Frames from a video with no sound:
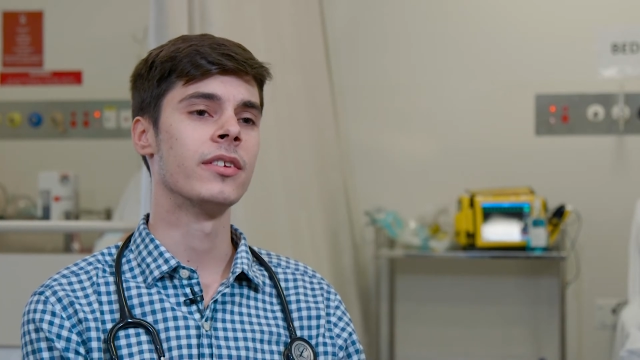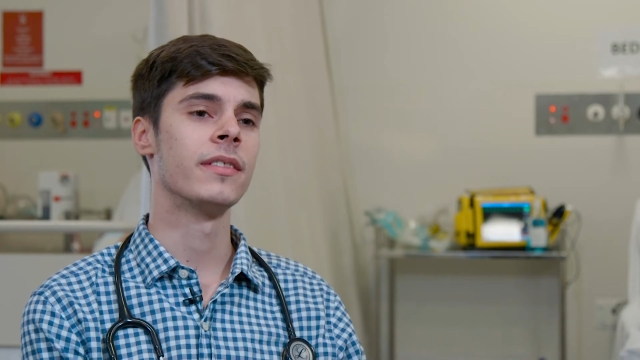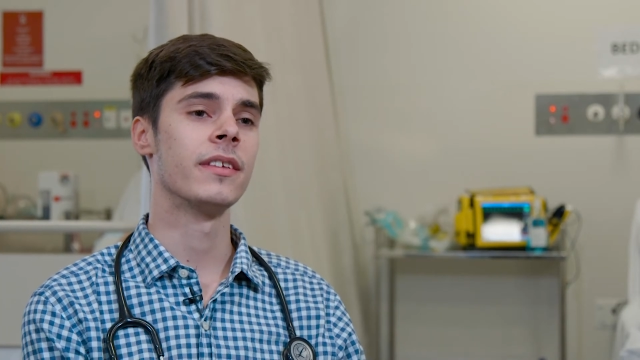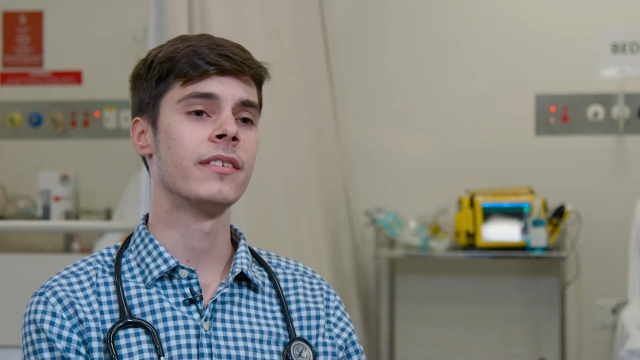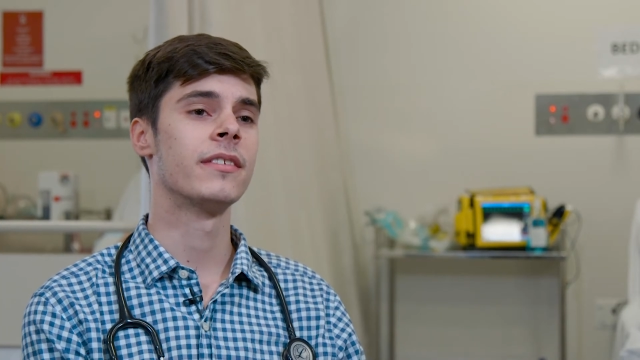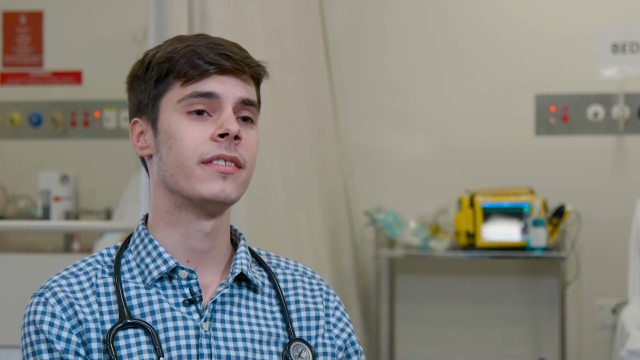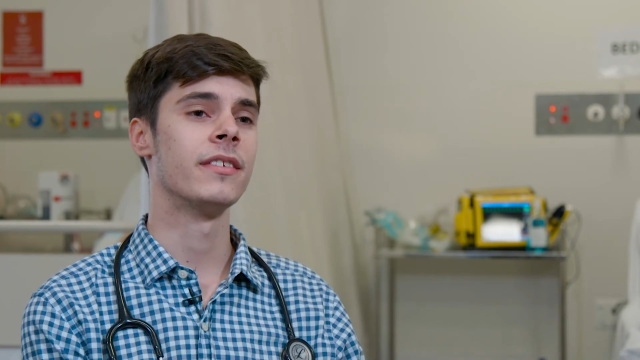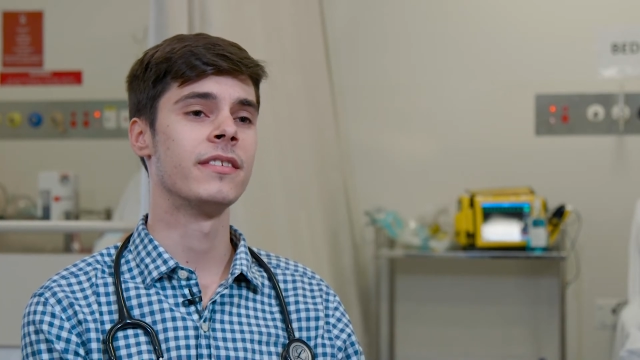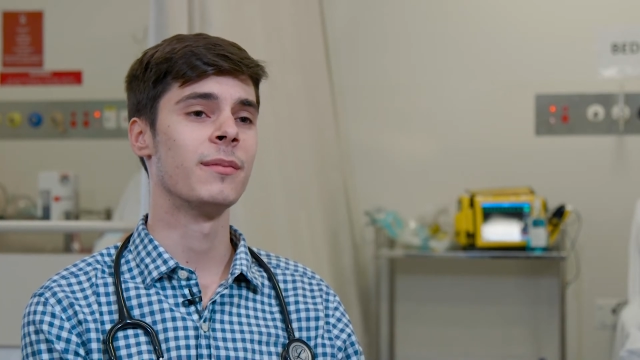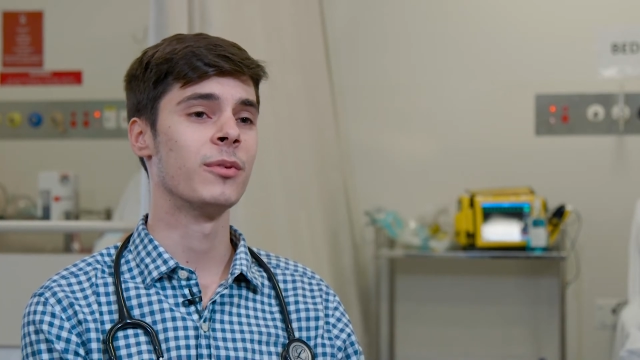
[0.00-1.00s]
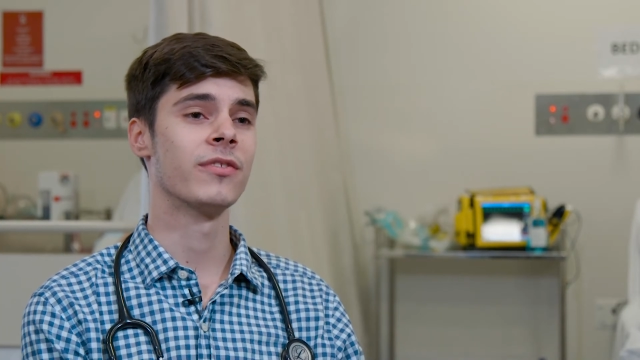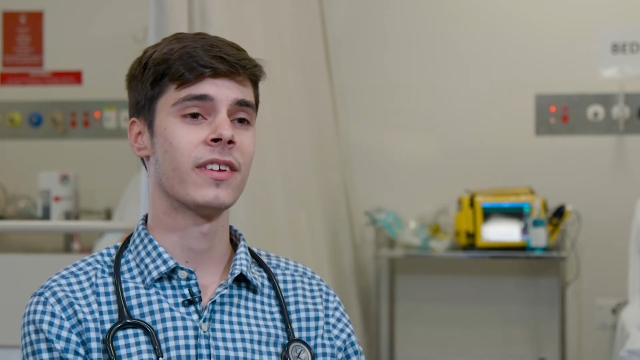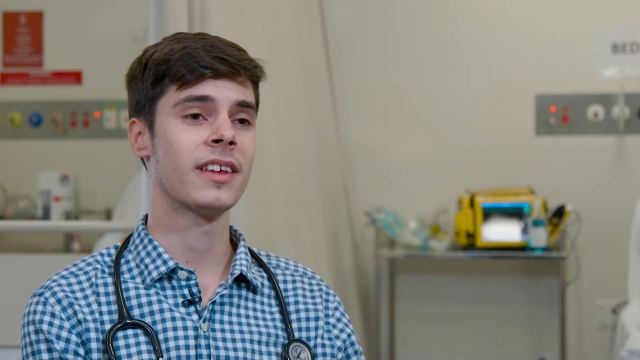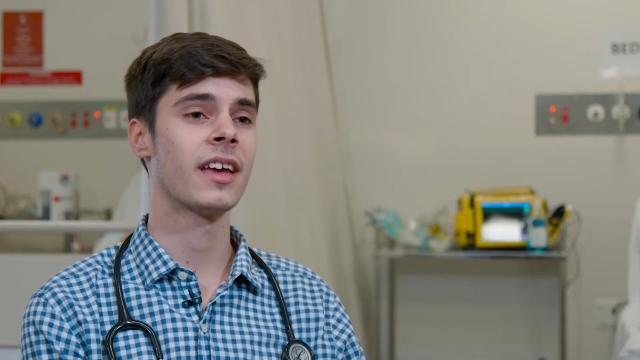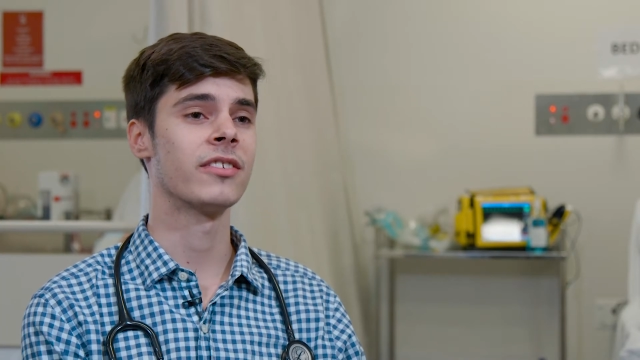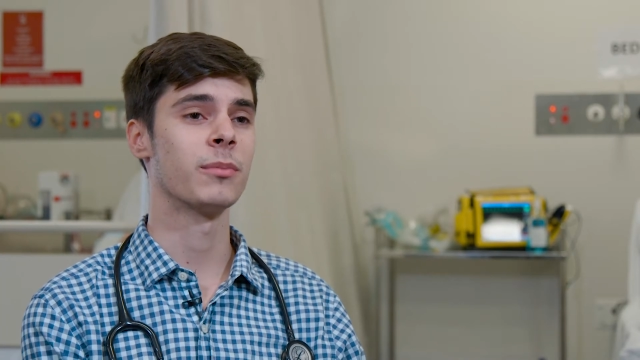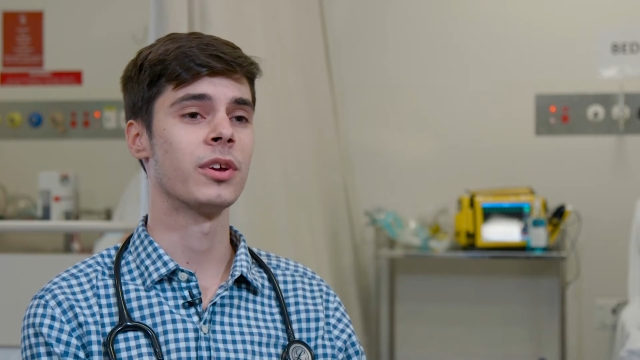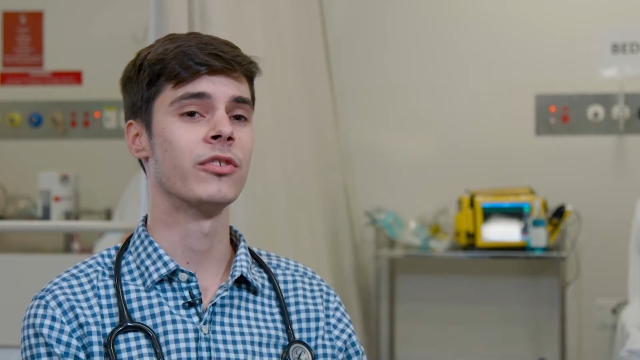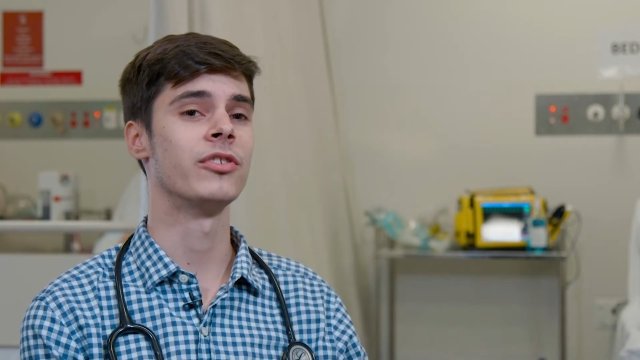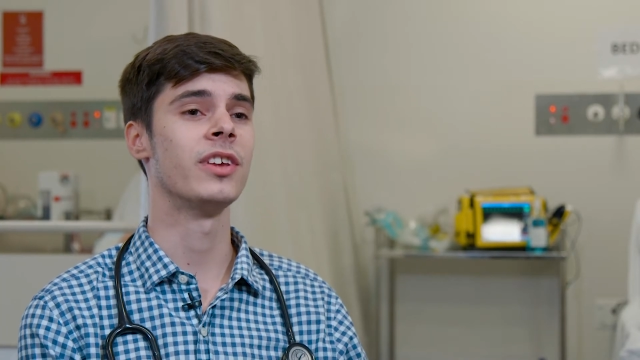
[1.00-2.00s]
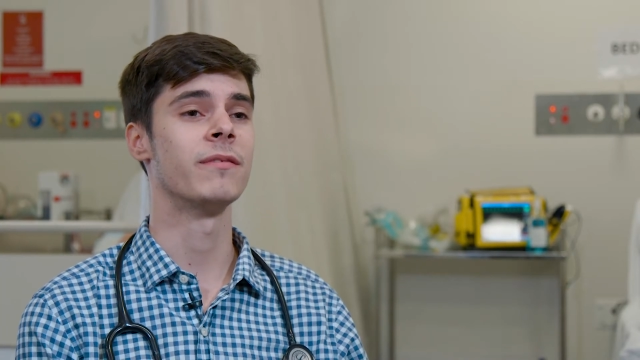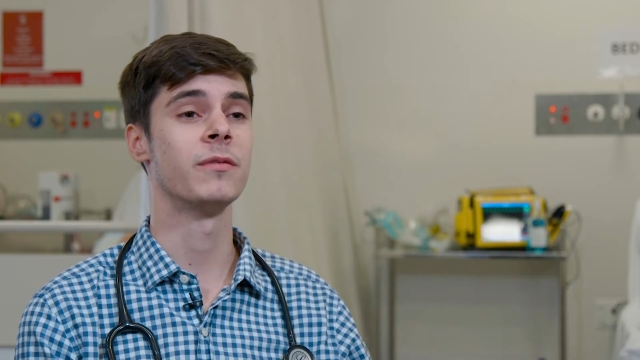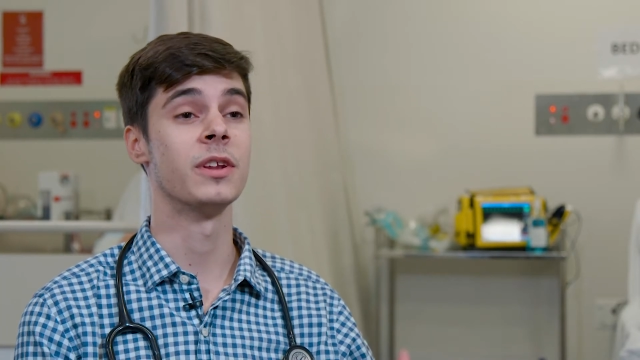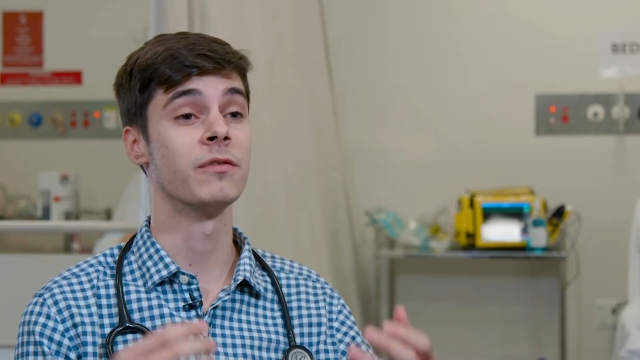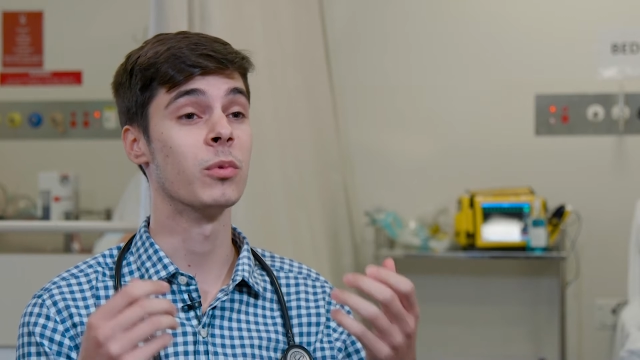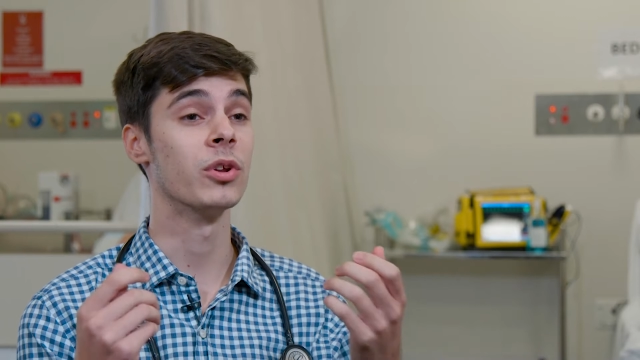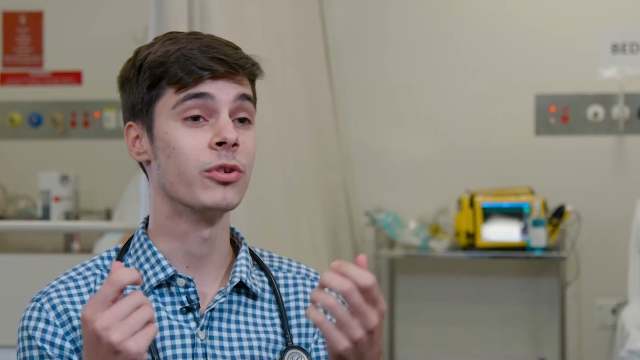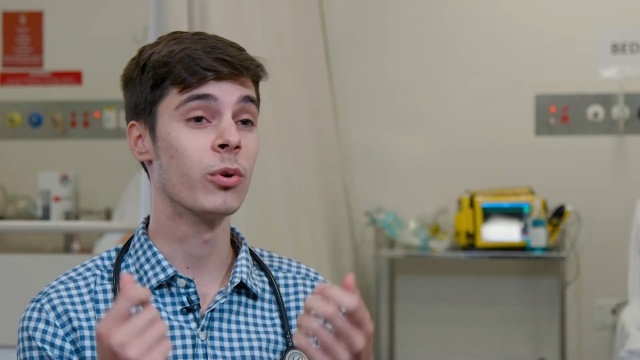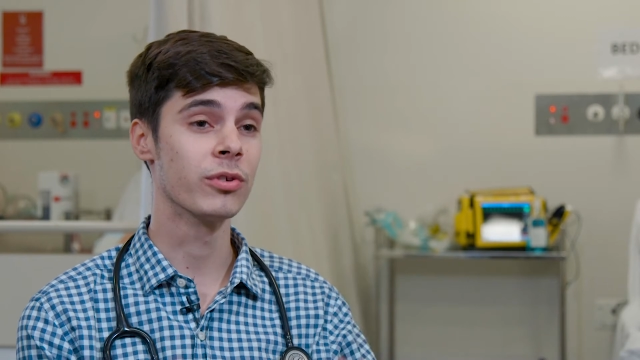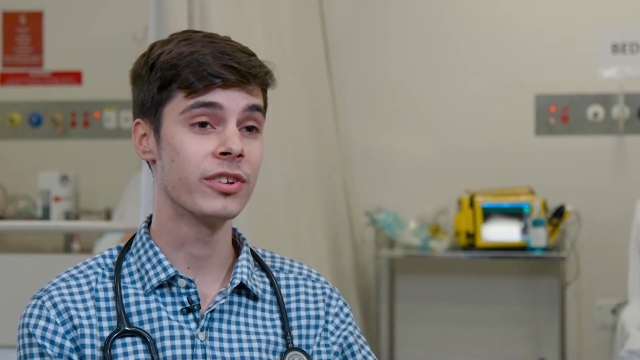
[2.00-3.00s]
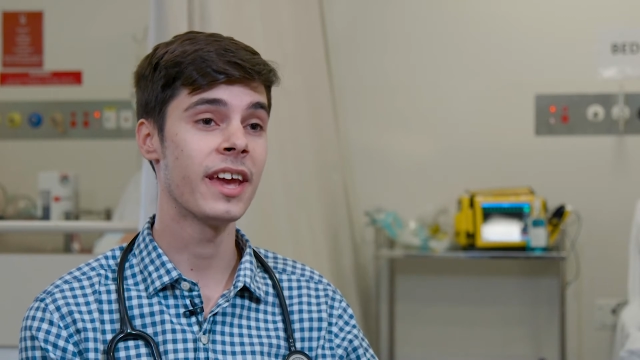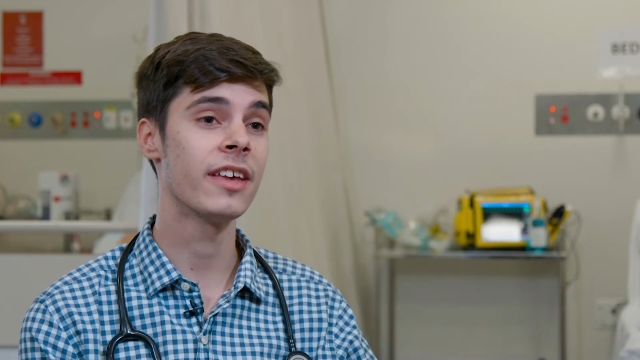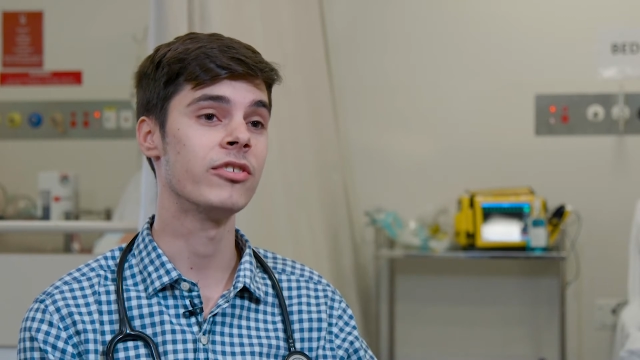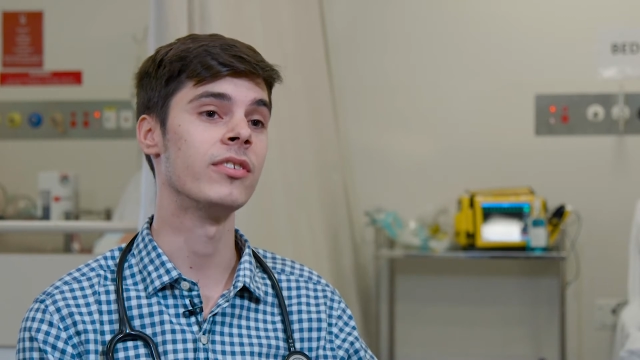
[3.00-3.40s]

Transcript: This this sim was fantastic because even if you wanted to order a test,